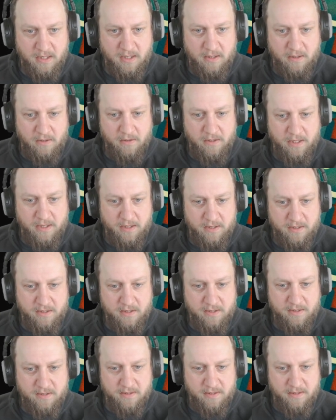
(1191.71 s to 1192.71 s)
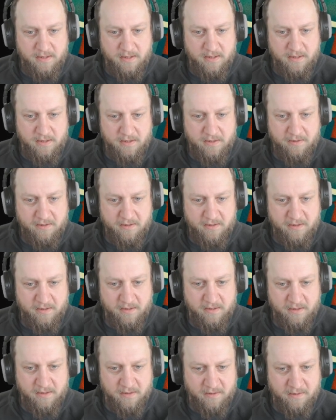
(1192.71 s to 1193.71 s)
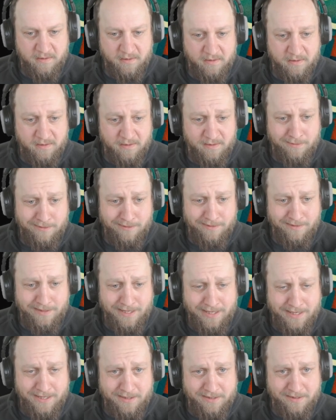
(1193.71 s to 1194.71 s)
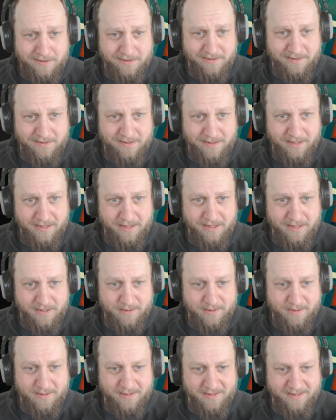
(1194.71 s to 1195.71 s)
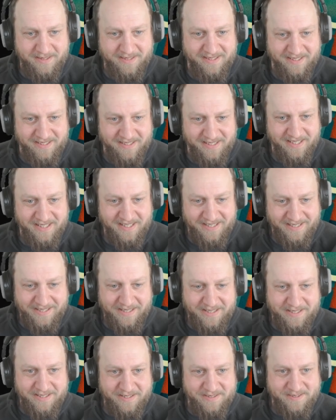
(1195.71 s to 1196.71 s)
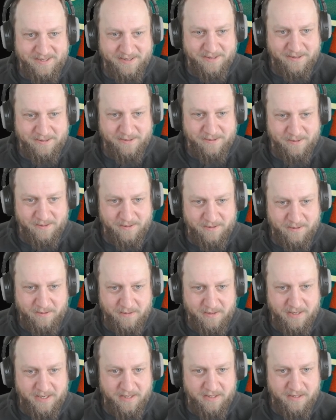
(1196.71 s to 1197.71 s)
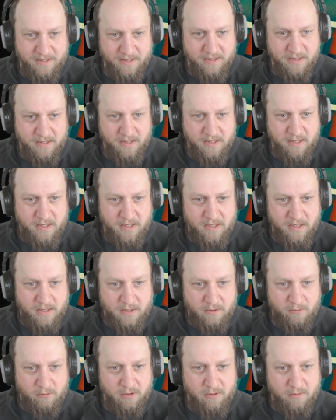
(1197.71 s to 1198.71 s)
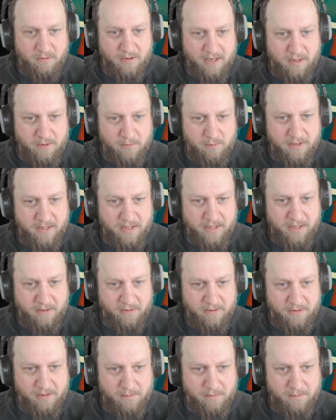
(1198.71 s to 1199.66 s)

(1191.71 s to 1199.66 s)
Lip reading: Okay, this is an ad, I guess. So, great. Required reading on the